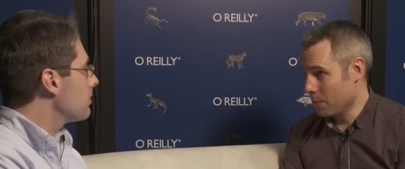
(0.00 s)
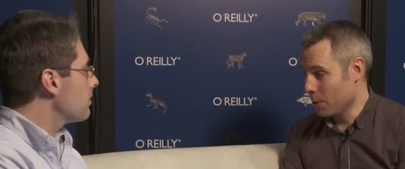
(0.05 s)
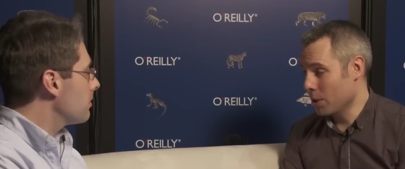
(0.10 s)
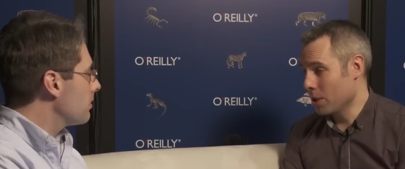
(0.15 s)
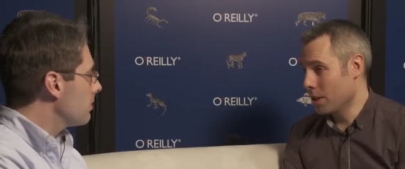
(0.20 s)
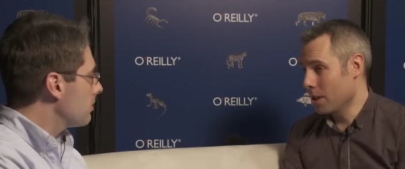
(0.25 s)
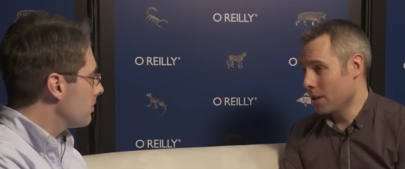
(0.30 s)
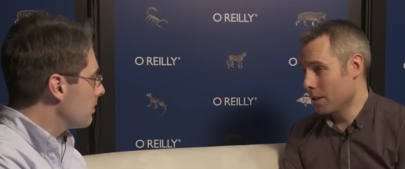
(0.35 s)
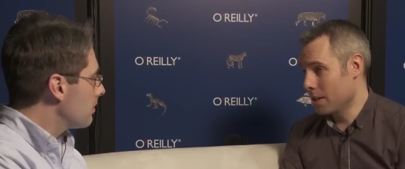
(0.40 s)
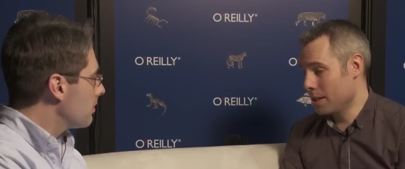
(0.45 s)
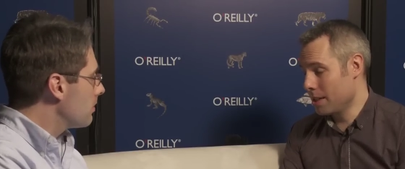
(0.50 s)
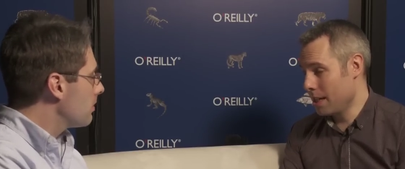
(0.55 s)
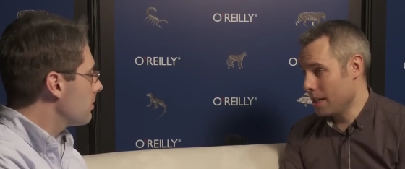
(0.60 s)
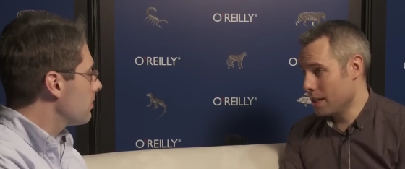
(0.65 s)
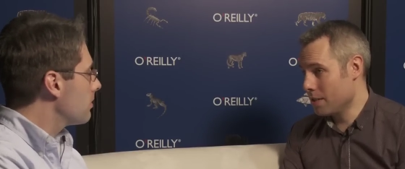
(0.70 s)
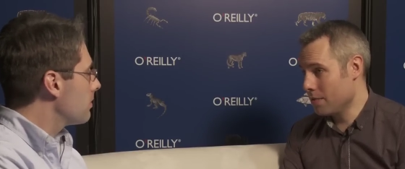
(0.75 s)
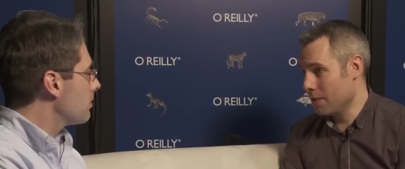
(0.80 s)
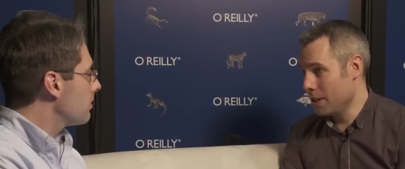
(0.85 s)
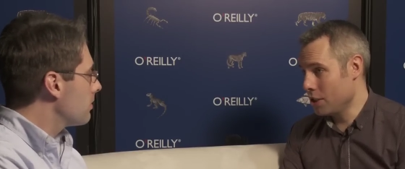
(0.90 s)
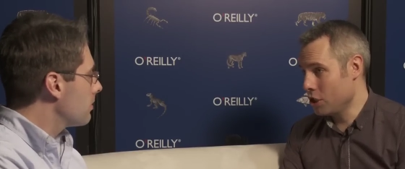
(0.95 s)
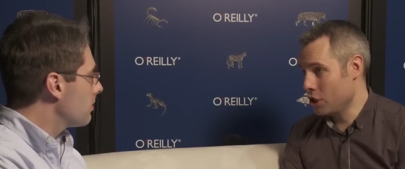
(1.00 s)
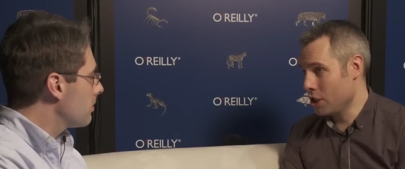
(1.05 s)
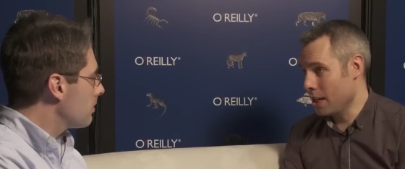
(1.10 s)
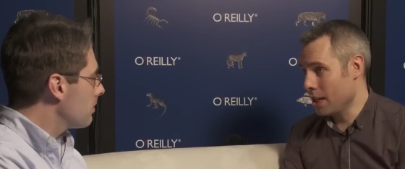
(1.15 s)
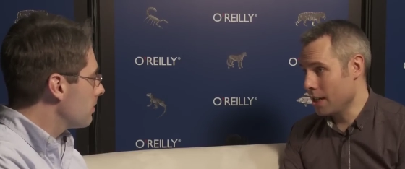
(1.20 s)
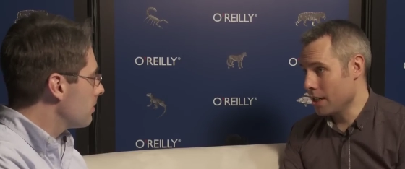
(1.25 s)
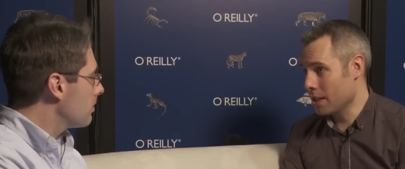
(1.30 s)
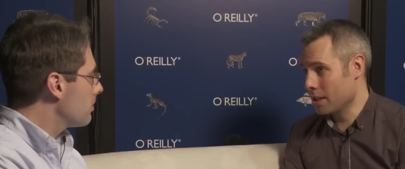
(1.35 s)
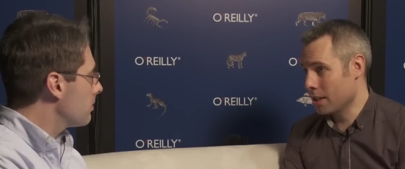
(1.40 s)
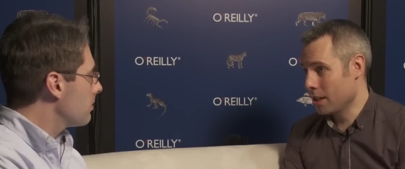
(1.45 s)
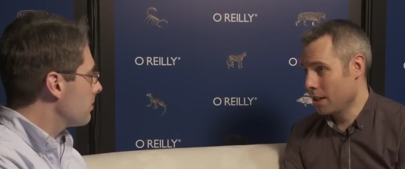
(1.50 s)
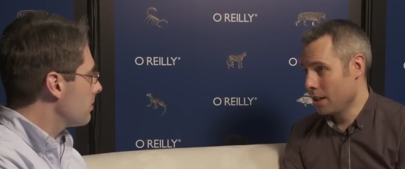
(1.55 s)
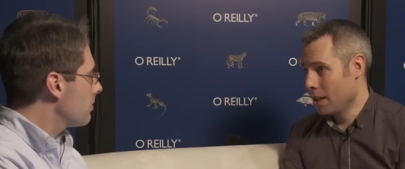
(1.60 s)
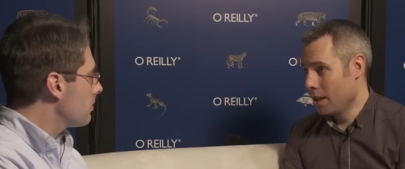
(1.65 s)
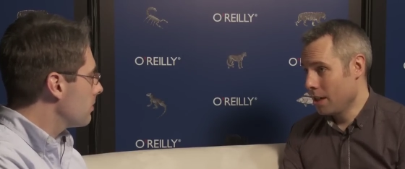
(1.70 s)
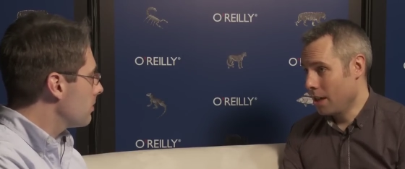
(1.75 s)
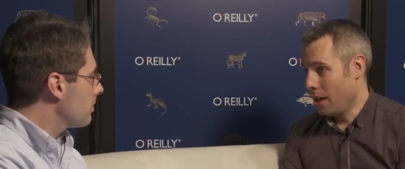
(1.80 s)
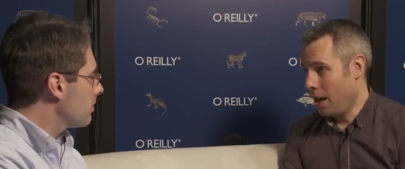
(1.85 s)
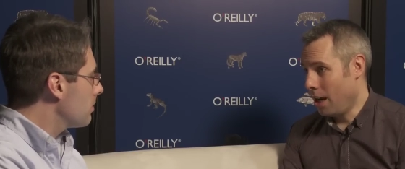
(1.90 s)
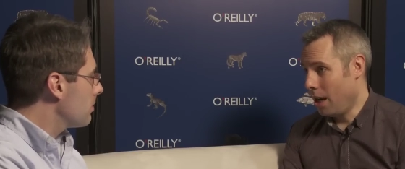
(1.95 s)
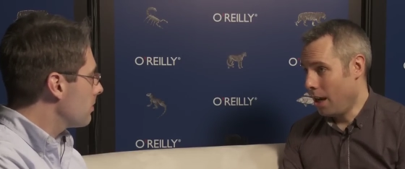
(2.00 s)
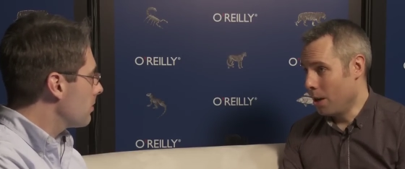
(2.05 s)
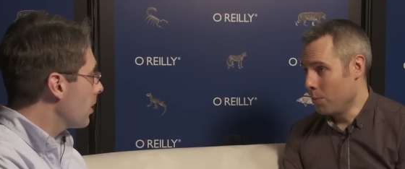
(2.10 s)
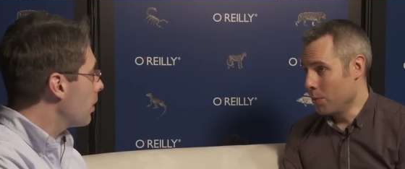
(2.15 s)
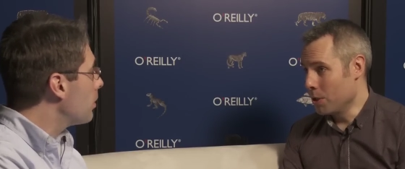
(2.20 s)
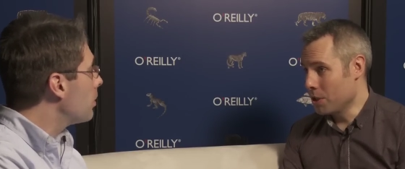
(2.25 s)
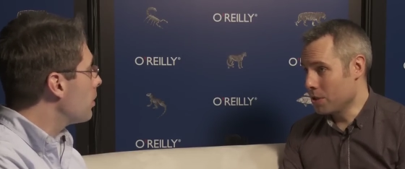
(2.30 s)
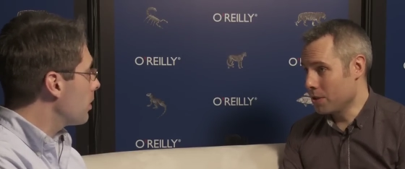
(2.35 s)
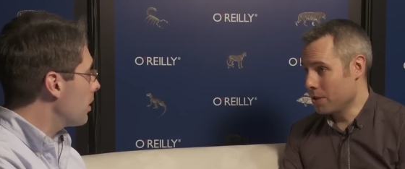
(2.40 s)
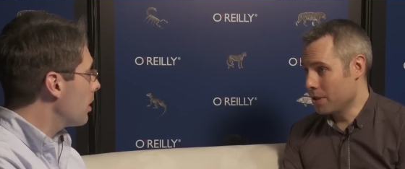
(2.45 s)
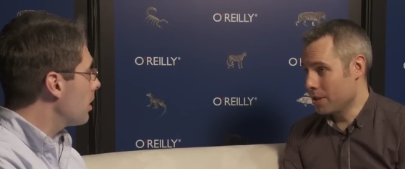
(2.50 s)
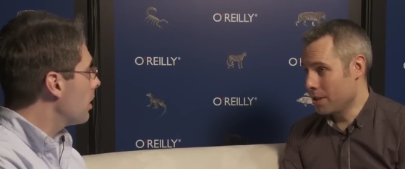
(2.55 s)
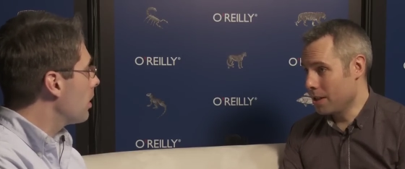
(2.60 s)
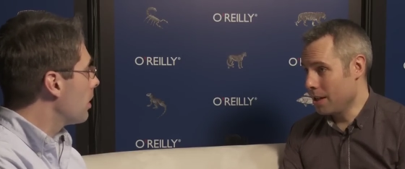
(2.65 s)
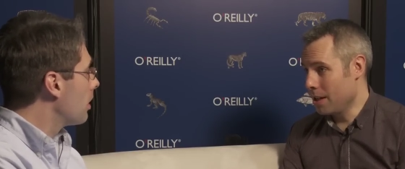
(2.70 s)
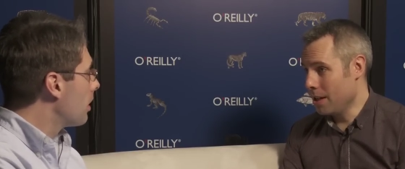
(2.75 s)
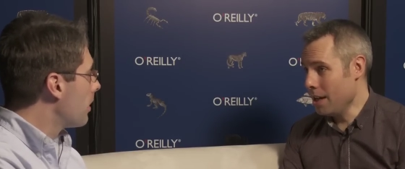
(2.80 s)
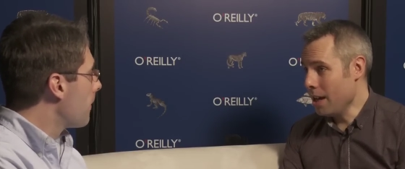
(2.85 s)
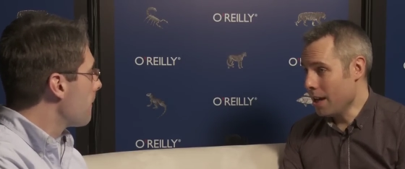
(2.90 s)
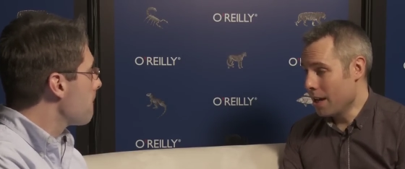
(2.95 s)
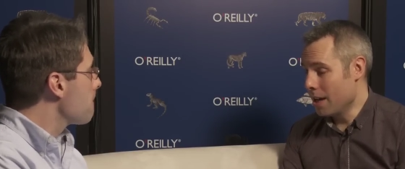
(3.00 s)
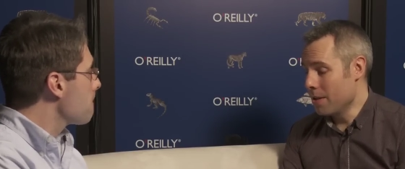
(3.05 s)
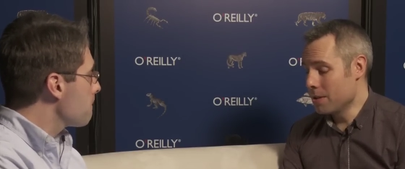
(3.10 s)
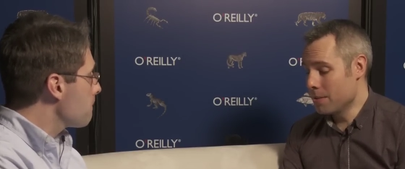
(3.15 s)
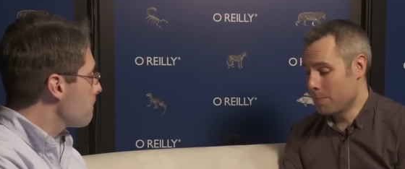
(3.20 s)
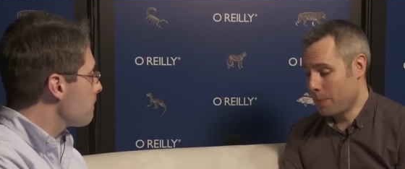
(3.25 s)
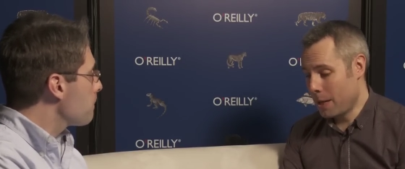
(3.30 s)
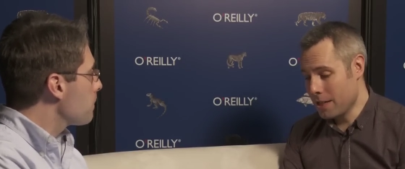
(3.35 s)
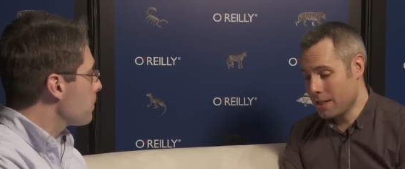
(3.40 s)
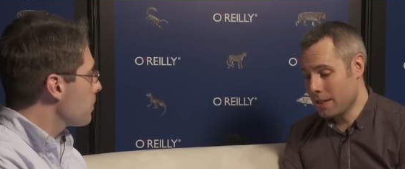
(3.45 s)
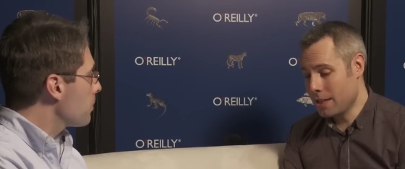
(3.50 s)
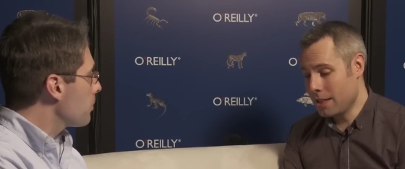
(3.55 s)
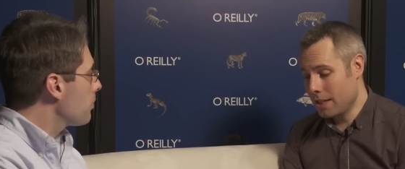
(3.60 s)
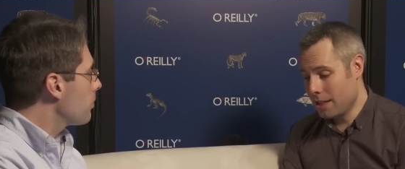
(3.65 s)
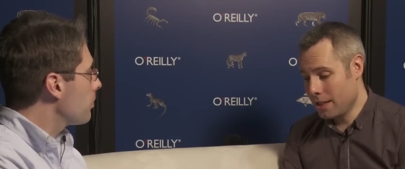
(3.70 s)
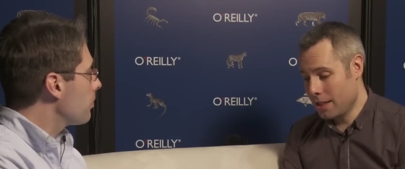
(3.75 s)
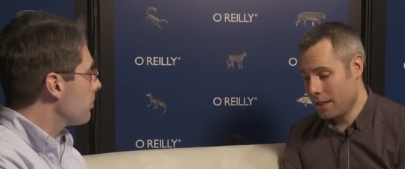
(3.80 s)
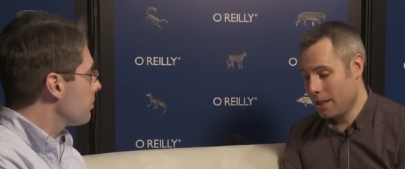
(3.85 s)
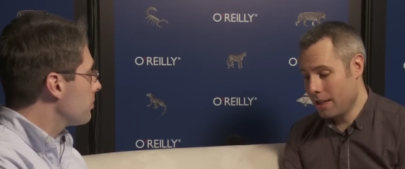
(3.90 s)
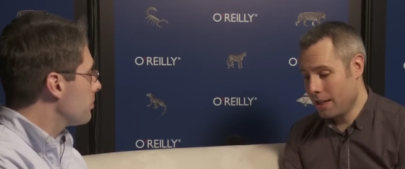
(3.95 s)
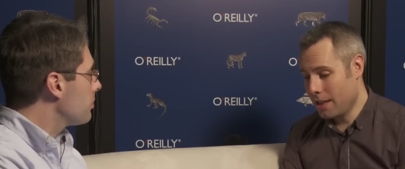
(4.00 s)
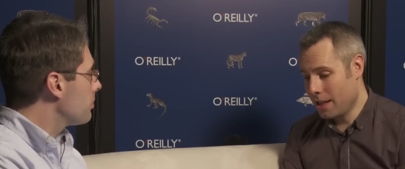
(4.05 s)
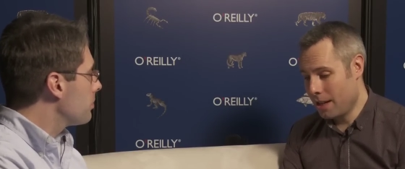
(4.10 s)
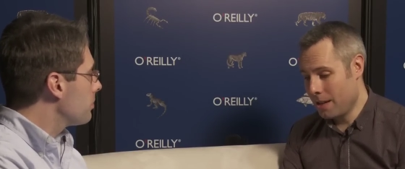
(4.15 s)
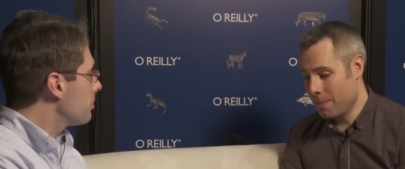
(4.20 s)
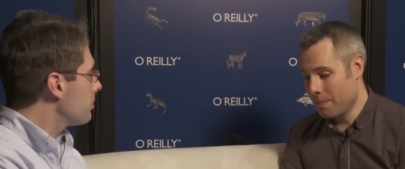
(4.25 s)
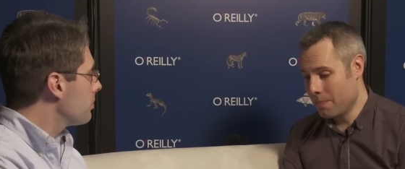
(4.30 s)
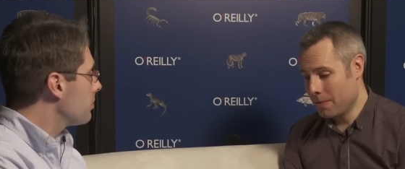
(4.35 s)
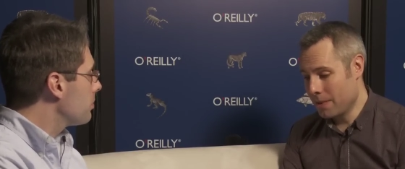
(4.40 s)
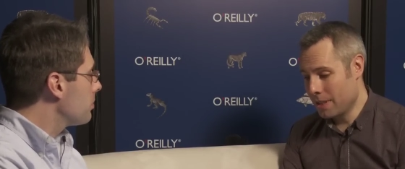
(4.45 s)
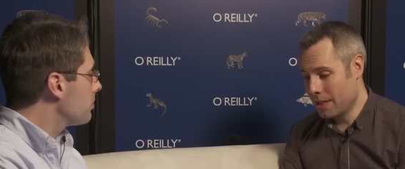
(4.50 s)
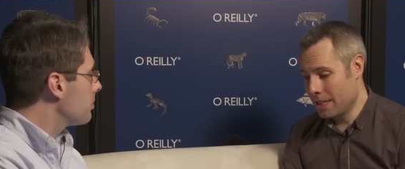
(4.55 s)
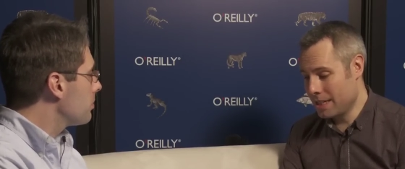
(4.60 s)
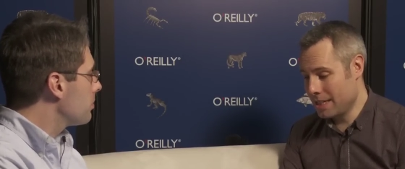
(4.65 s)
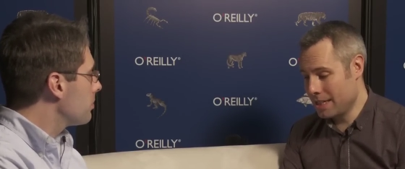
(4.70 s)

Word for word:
Speaker 1: We got a, a CSV sheet um, which is it. yeah, it was basically the um, the